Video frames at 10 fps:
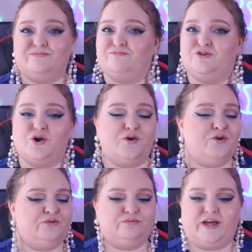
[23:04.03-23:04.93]

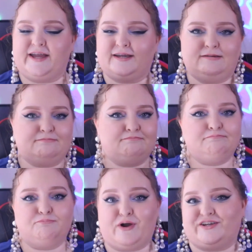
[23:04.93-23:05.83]
No like
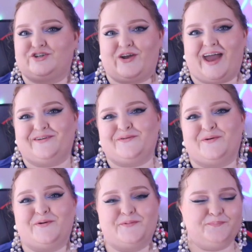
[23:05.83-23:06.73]
pressure at
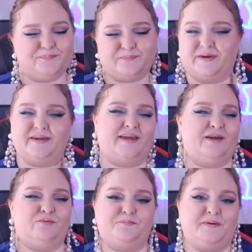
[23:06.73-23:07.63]
all, but
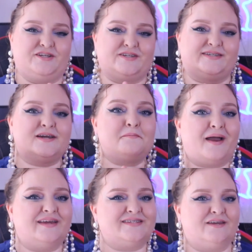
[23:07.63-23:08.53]
it would be just
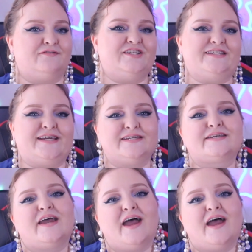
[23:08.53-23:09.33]
amazing if you did.